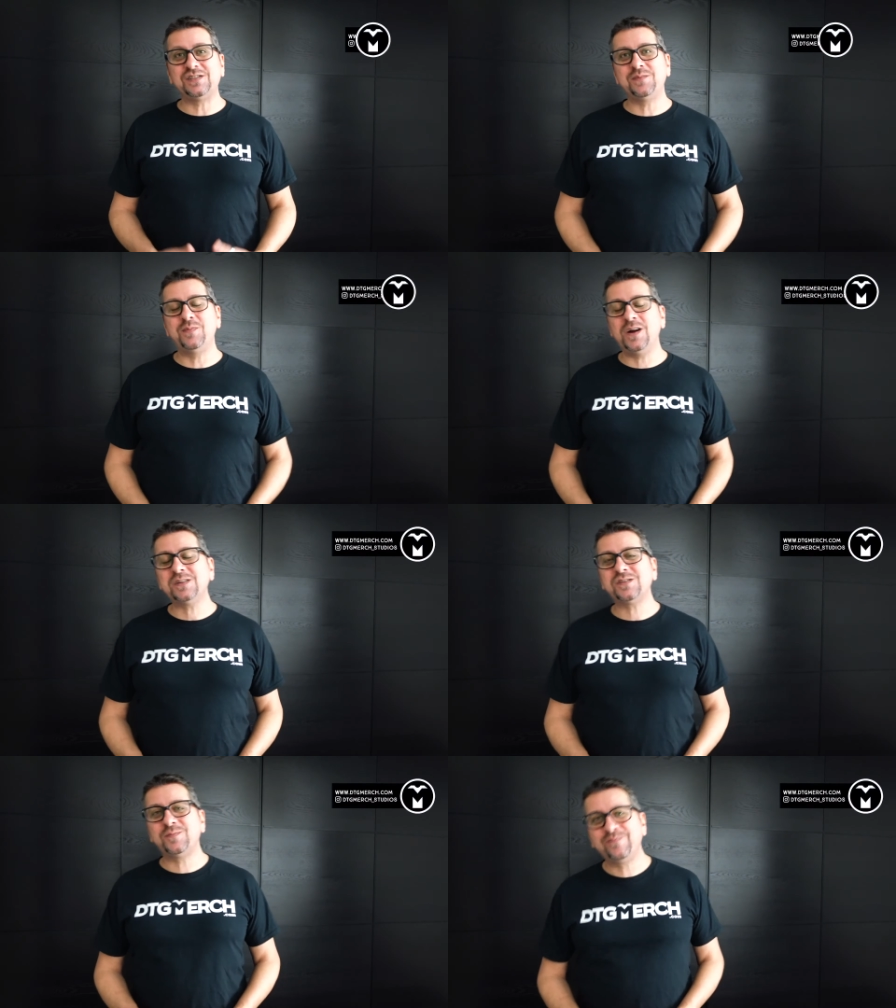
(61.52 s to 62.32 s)
G
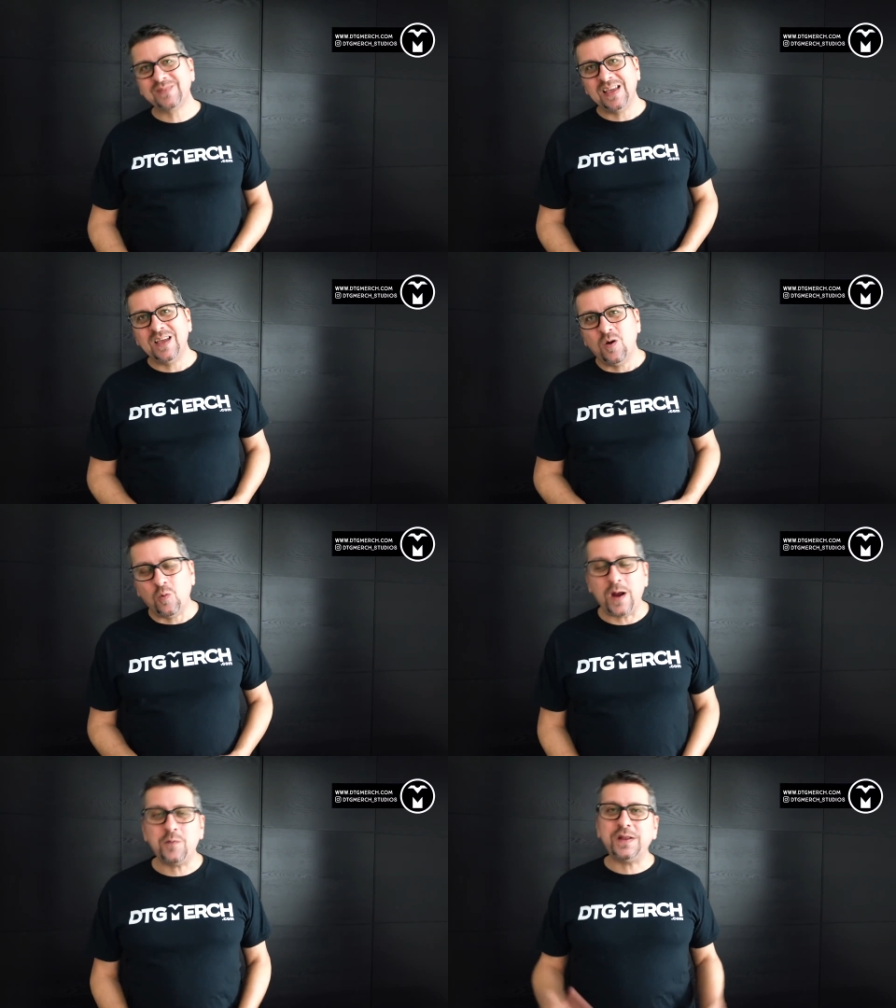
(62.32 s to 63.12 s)
Merch,
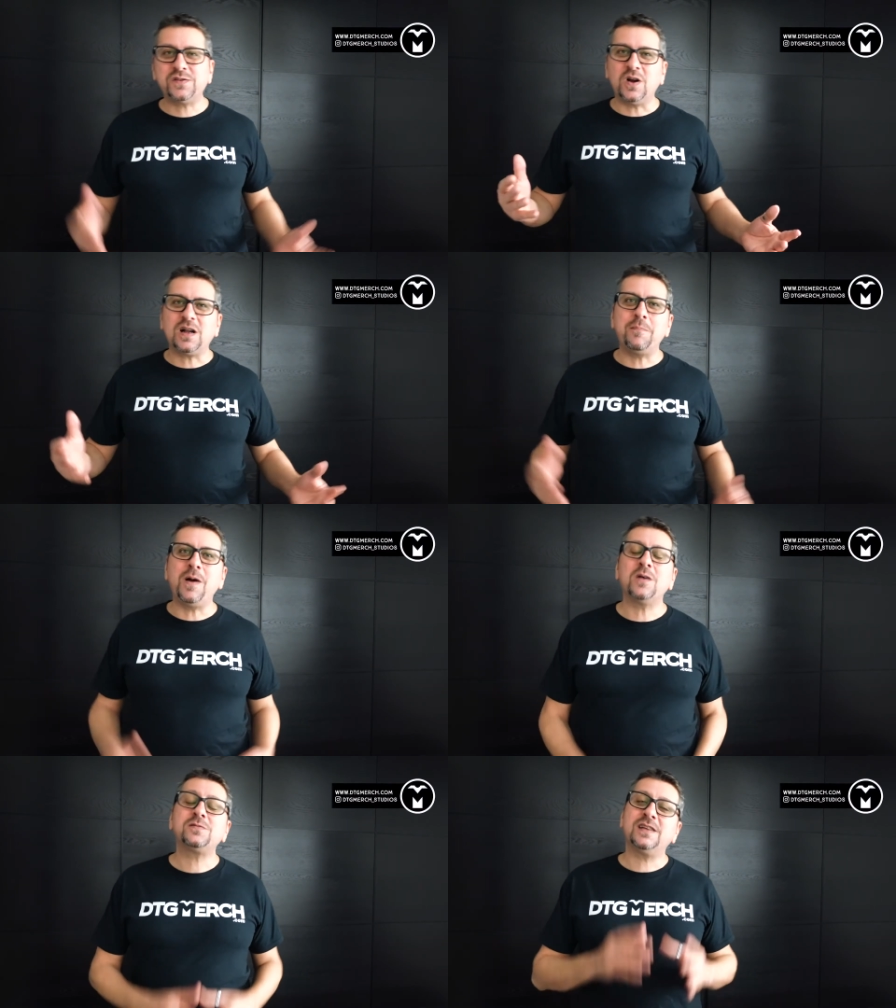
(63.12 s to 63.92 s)
where we talk
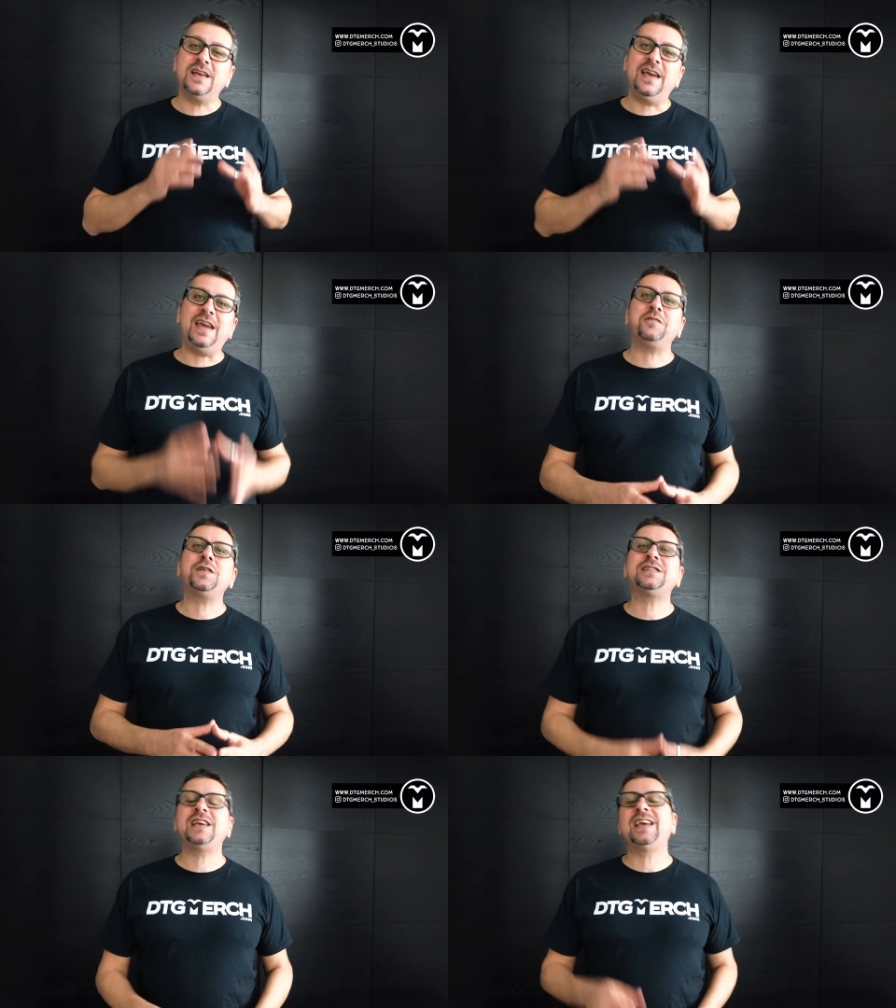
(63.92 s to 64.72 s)
about
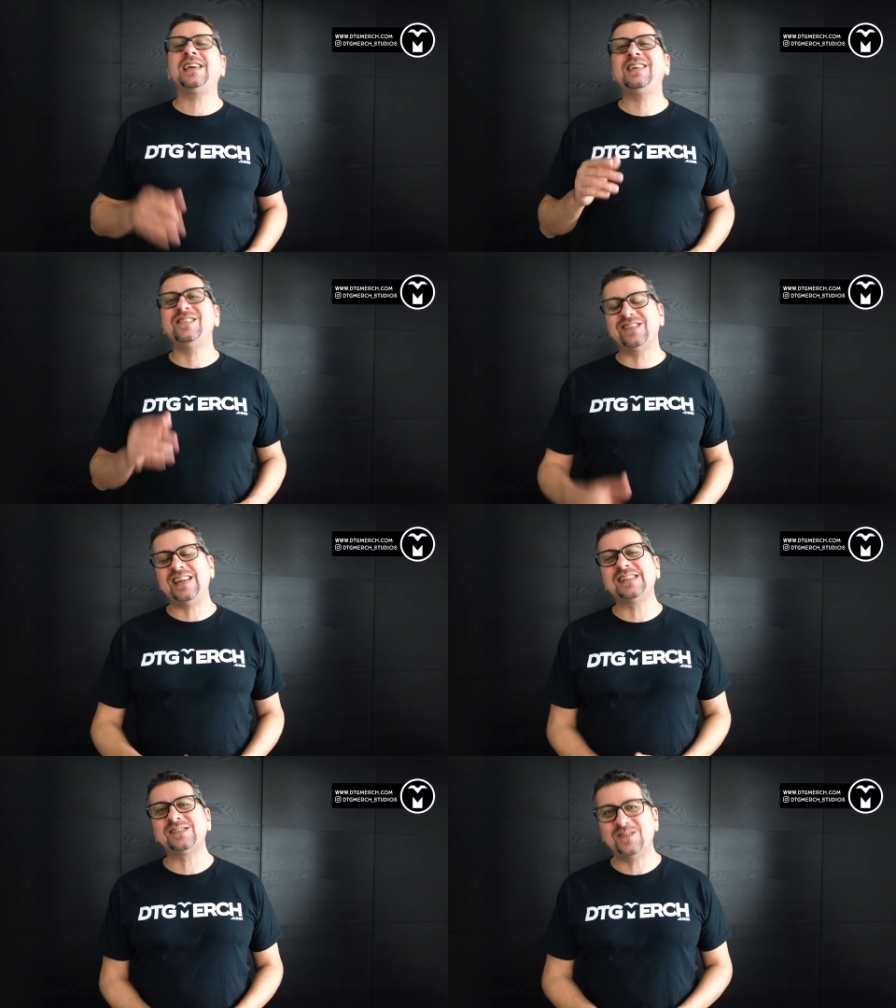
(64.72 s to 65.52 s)
everything you
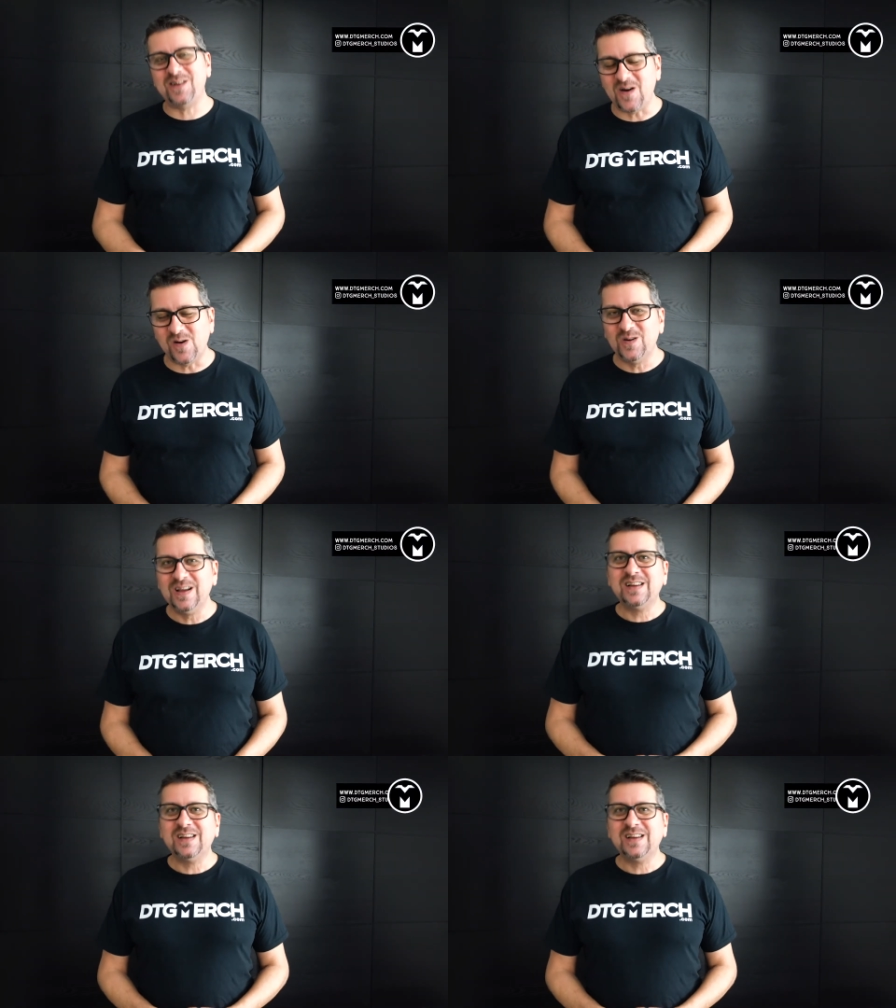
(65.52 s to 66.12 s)
need to know